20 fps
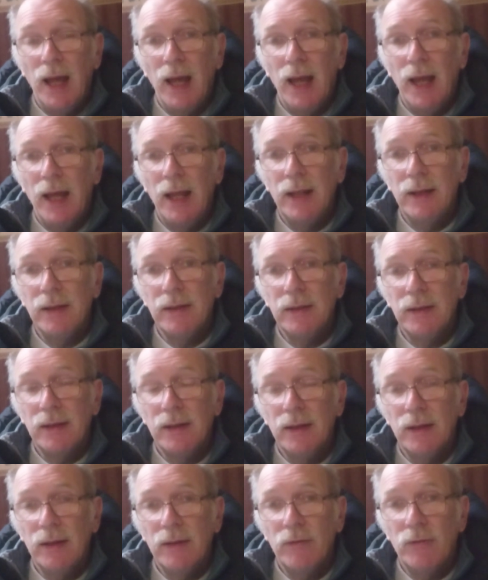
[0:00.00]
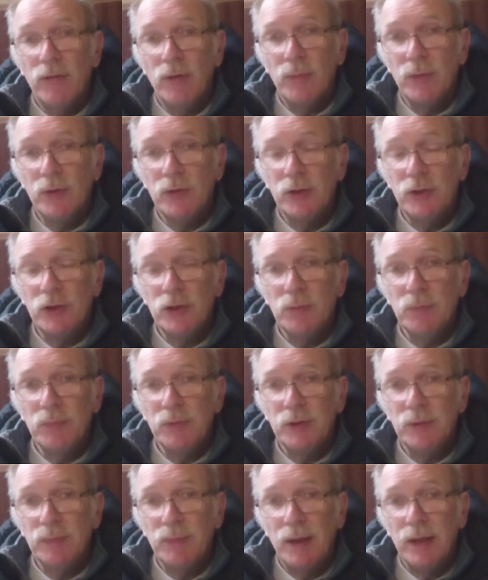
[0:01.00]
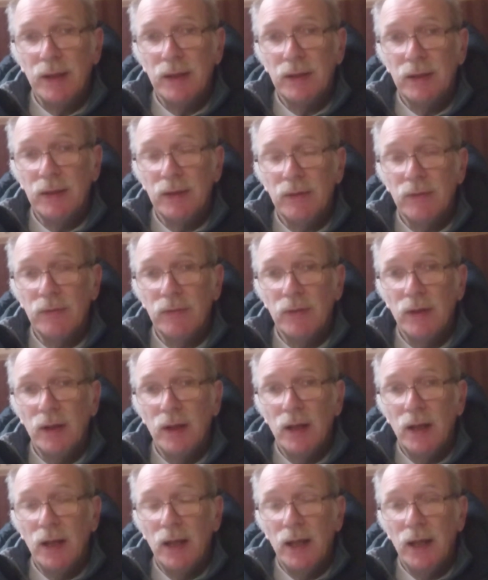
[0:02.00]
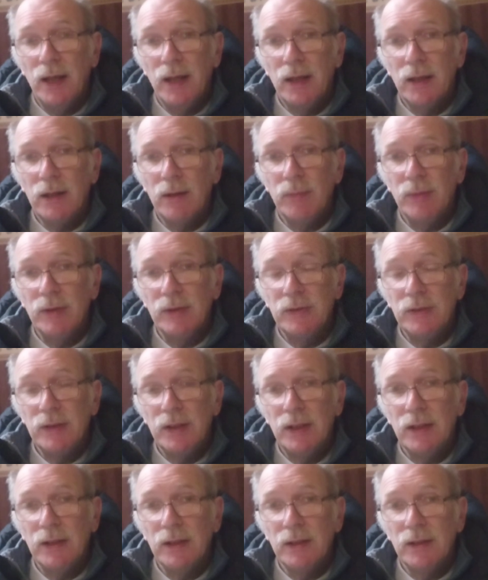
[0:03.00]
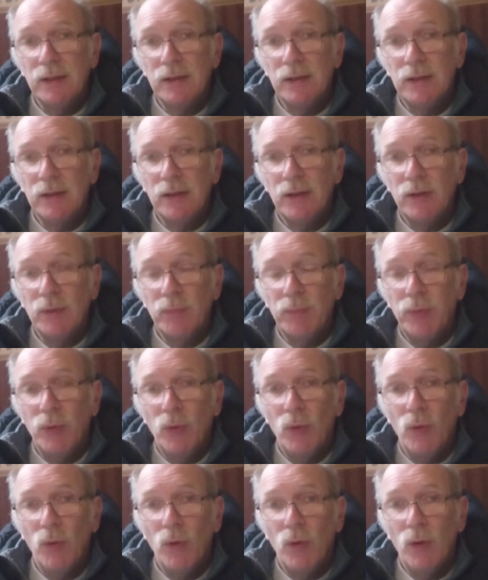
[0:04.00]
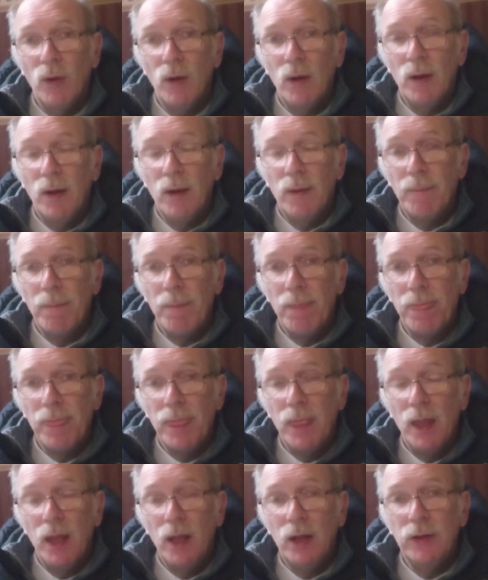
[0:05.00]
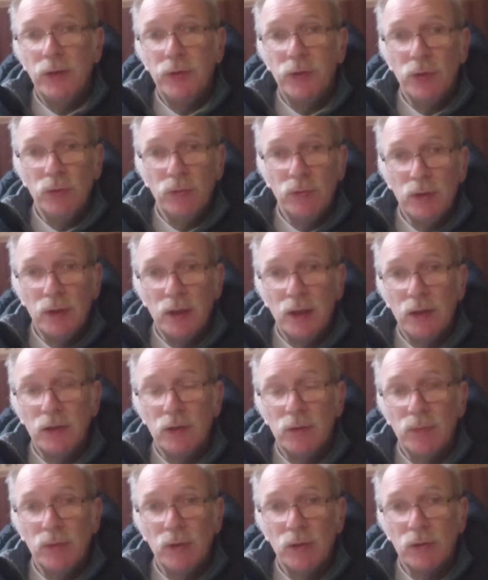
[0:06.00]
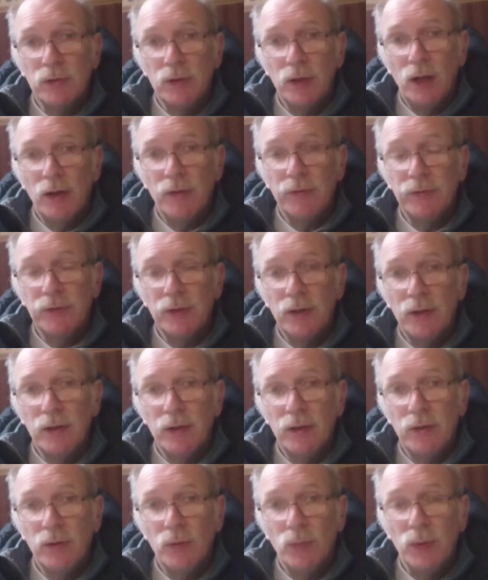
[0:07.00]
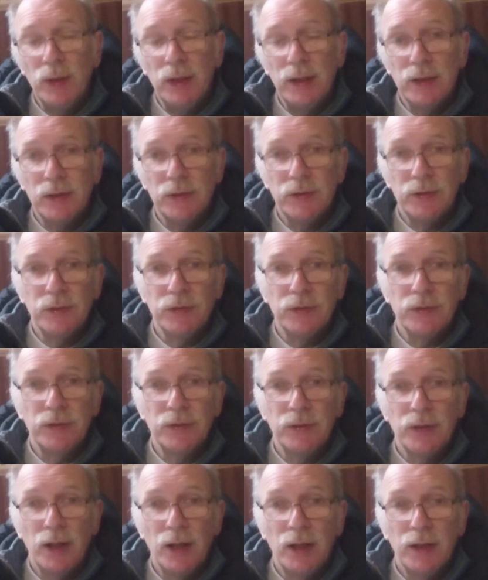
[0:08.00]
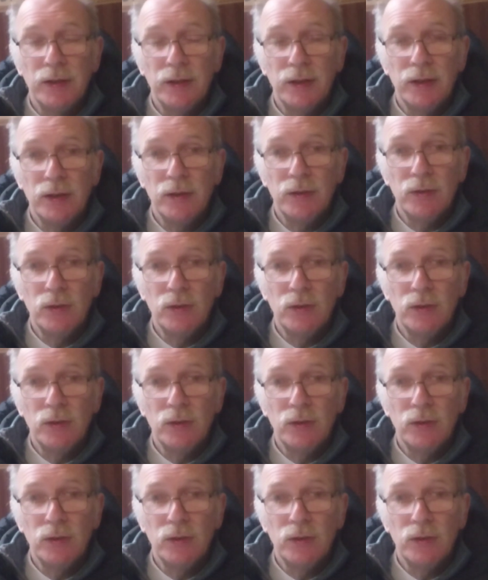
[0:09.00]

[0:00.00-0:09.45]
And from a Christian perspective, it can be seen that the poor do need to be looked after. The weakest in society